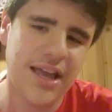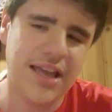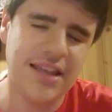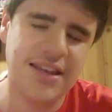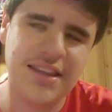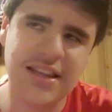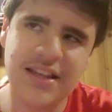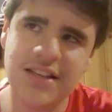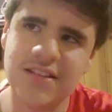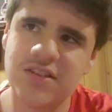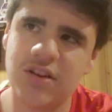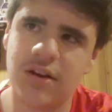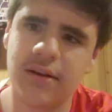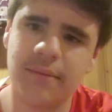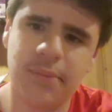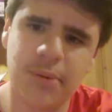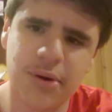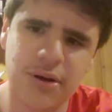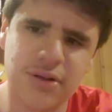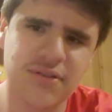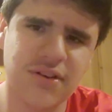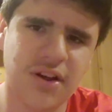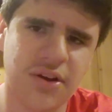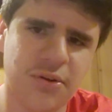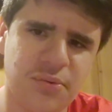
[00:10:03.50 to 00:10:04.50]
and these
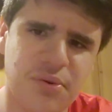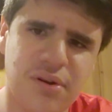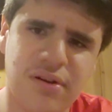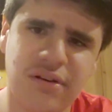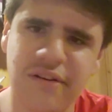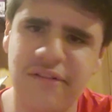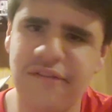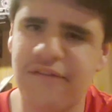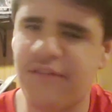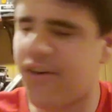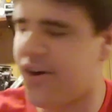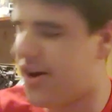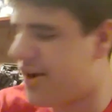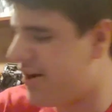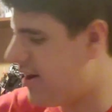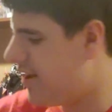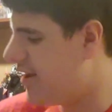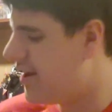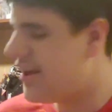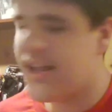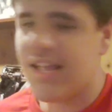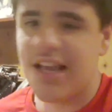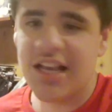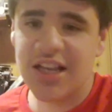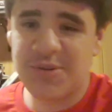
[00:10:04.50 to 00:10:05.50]
books are really fun,
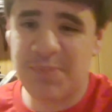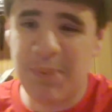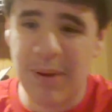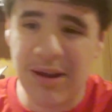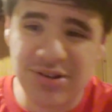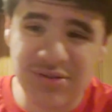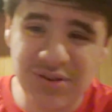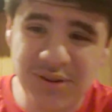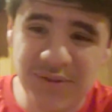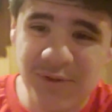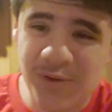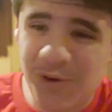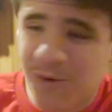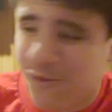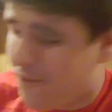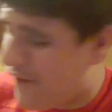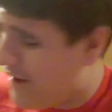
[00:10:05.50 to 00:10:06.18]
especially if you're a